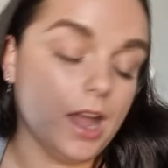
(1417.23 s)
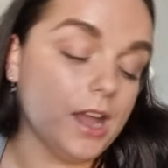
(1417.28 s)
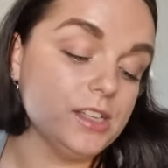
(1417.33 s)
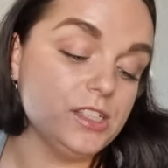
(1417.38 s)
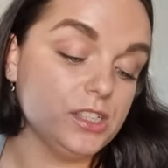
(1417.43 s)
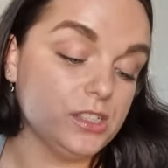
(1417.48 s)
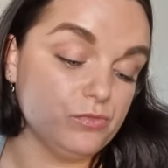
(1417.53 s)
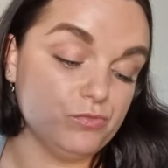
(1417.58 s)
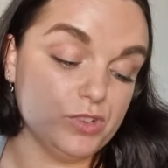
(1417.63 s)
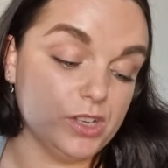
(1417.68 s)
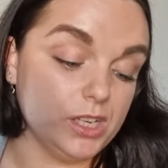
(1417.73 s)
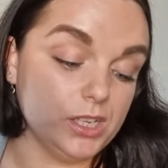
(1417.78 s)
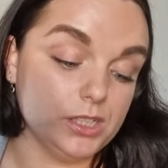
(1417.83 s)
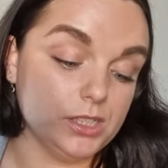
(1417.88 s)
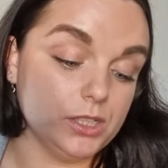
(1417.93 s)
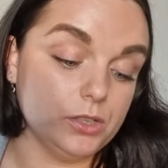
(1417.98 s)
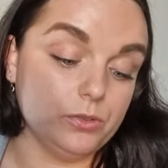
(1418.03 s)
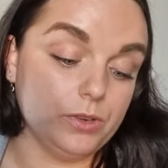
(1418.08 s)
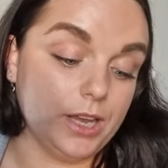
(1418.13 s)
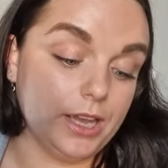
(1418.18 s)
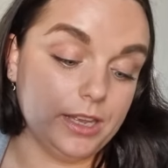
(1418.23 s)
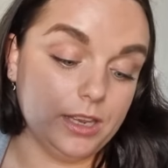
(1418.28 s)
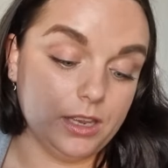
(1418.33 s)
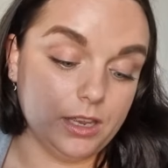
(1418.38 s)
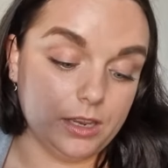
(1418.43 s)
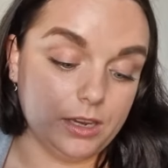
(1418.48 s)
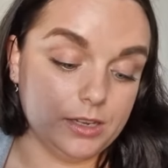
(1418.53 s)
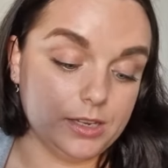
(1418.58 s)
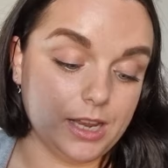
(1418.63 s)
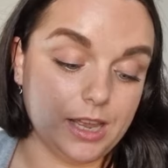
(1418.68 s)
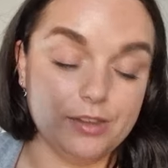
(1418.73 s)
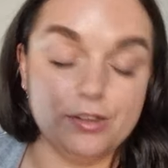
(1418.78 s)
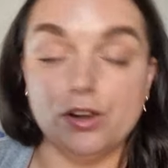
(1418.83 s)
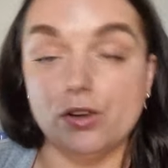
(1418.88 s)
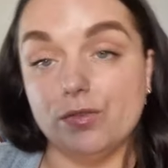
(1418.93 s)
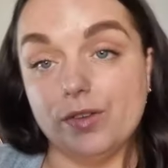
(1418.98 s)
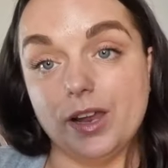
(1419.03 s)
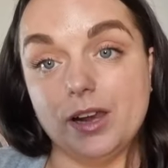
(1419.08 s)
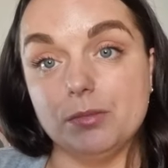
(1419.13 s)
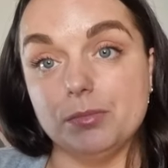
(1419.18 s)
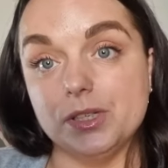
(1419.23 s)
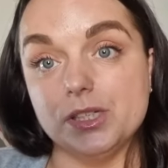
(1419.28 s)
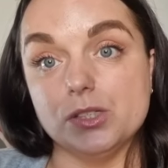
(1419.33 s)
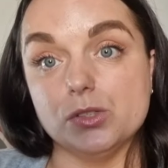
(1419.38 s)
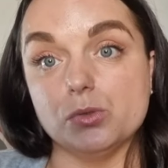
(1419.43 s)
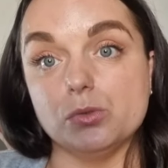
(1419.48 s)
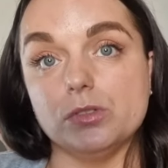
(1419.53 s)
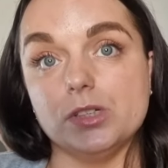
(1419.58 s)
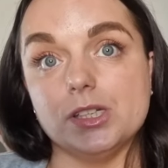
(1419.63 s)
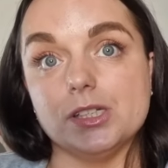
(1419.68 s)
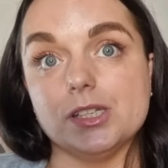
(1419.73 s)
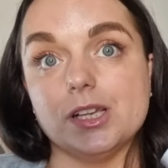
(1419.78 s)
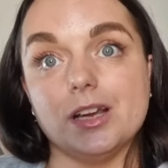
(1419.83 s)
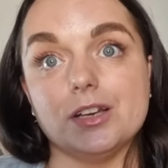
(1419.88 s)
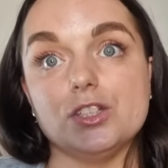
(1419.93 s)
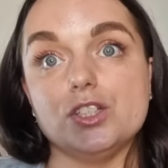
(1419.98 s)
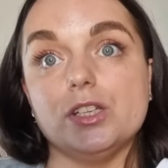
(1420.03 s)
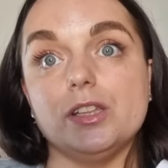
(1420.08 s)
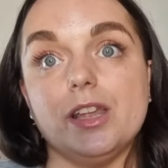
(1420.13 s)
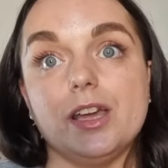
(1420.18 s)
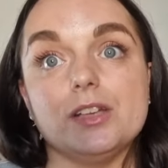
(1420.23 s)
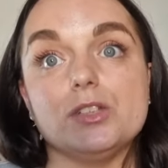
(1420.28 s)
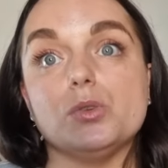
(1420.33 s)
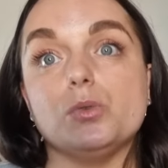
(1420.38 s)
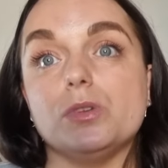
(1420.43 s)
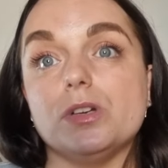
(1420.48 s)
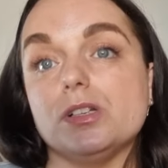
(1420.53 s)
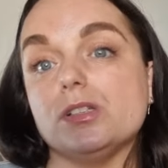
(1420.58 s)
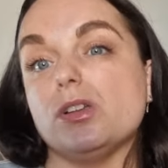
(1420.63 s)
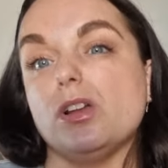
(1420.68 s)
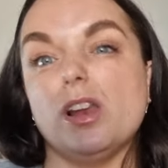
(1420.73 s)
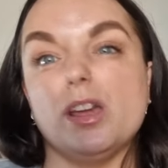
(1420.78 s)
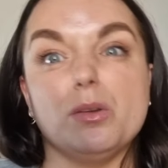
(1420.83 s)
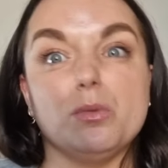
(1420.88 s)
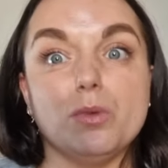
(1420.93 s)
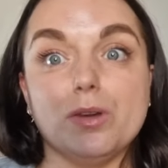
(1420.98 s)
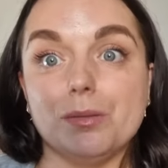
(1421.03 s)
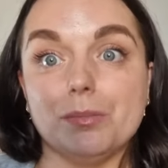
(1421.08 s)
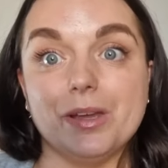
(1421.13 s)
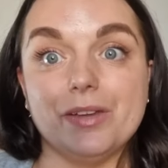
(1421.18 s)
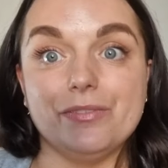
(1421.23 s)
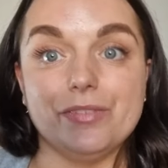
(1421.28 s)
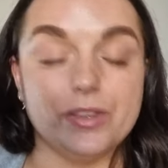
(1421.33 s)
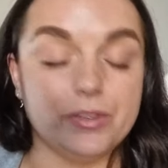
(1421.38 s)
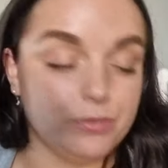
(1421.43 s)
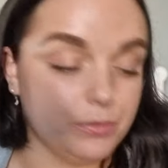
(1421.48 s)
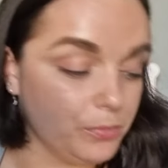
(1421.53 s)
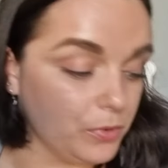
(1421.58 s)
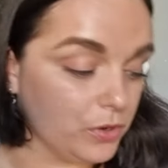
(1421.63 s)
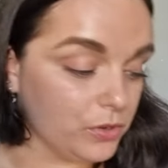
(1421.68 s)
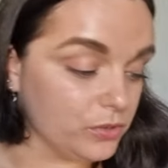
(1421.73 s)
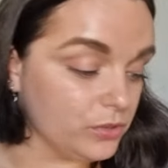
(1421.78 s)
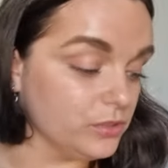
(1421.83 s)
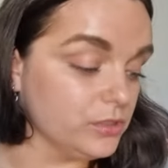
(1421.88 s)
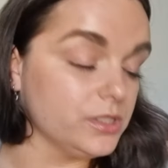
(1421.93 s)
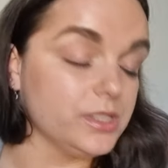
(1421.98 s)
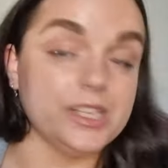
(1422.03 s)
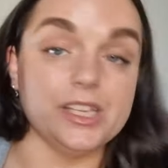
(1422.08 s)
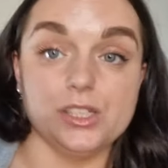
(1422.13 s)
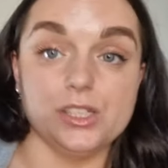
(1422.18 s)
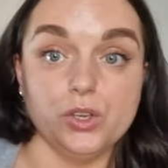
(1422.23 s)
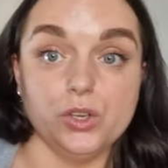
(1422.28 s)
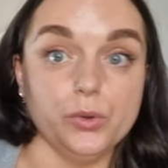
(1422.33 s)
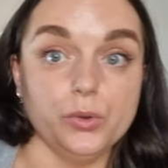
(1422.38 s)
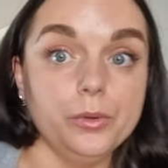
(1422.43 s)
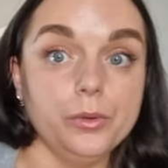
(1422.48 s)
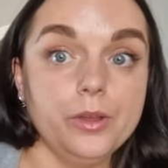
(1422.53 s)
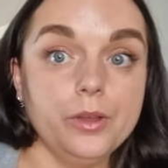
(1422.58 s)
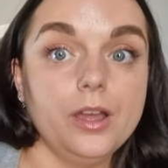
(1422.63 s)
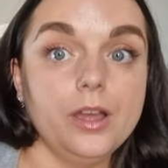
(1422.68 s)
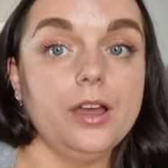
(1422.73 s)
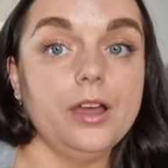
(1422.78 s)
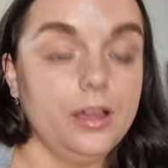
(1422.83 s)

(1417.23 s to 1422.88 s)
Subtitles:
I just really do like it. I love Elemis toners, actually. Their toners are, like, one of my favourite products. They do.